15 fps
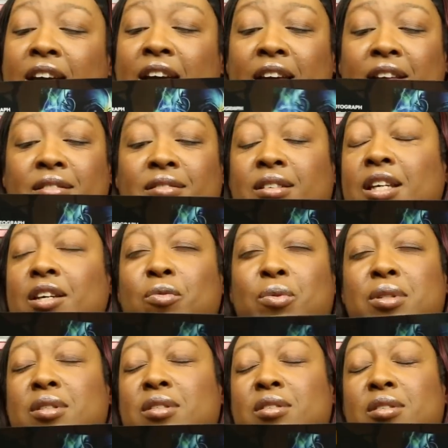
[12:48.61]
And he
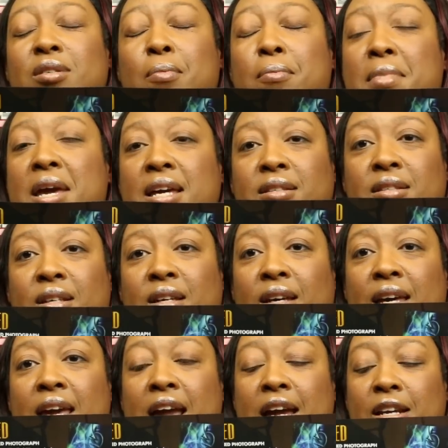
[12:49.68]
was just amazing
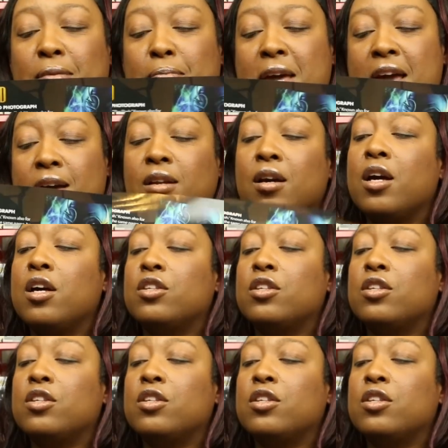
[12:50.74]
in Candyman.